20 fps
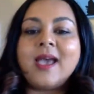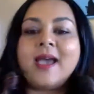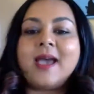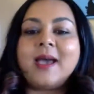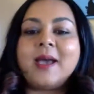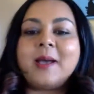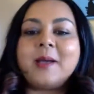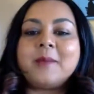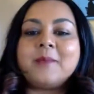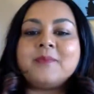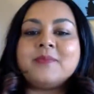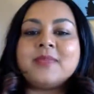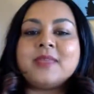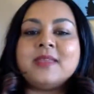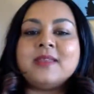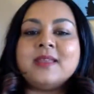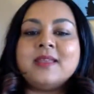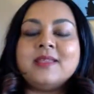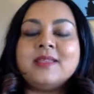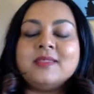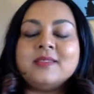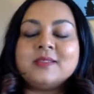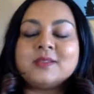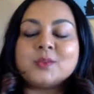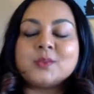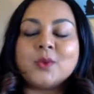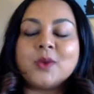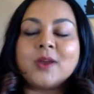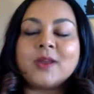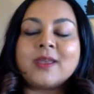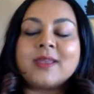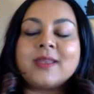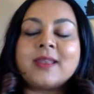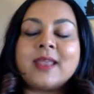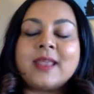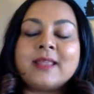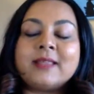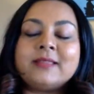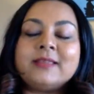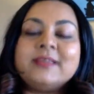in this work. And
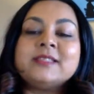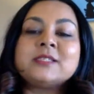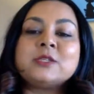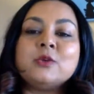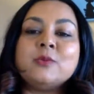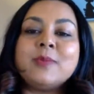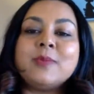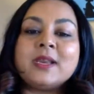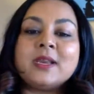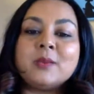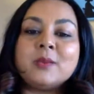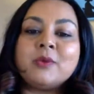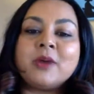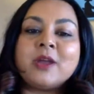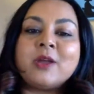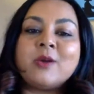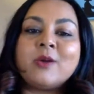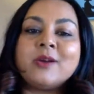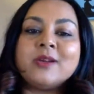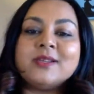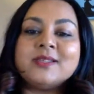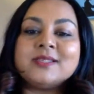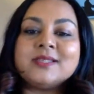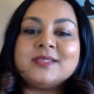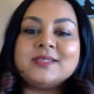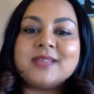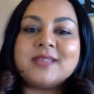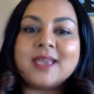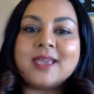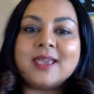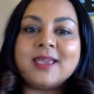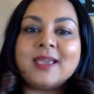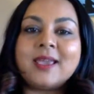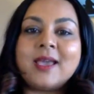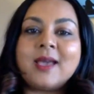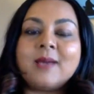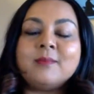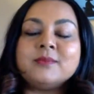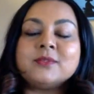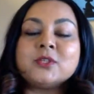at least you made it a priority today.
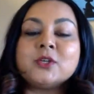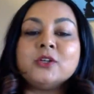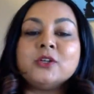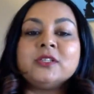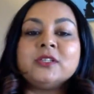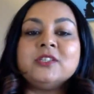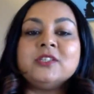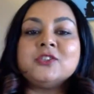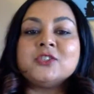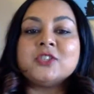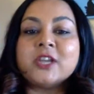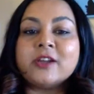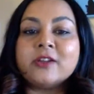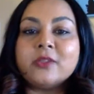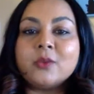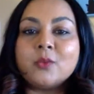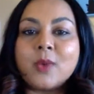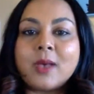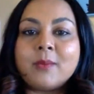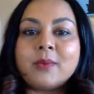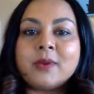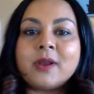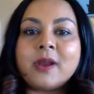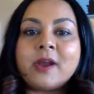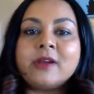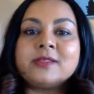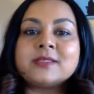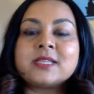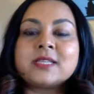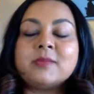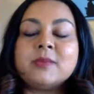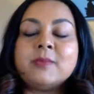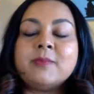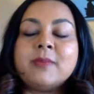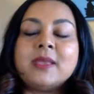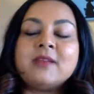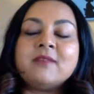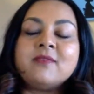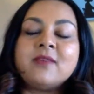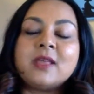Certainly share the webinar. It's going to be
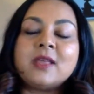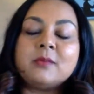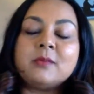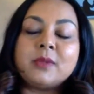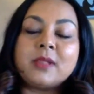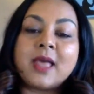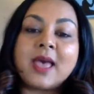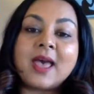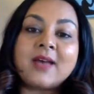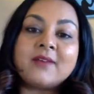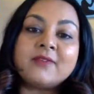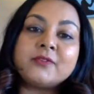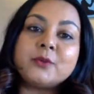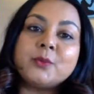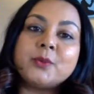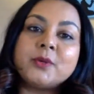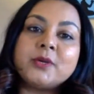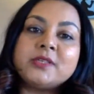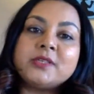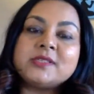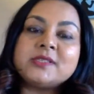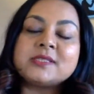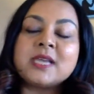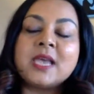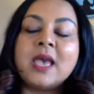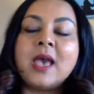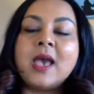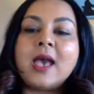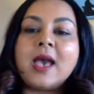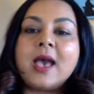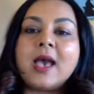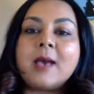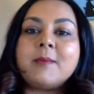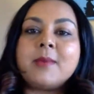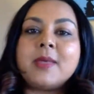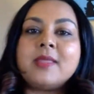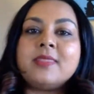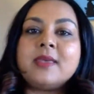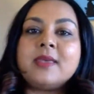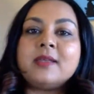made available afterwards.
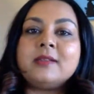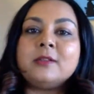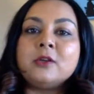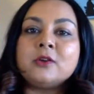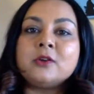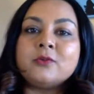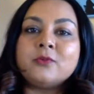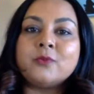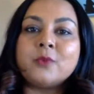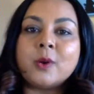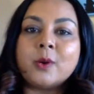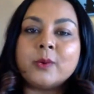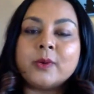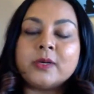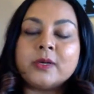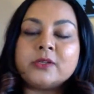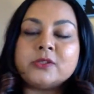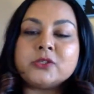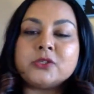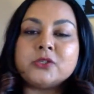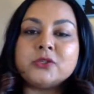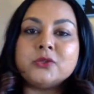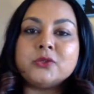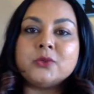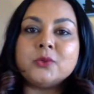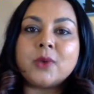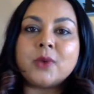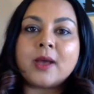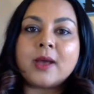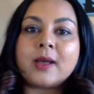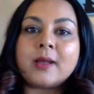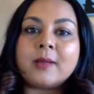And then look forward to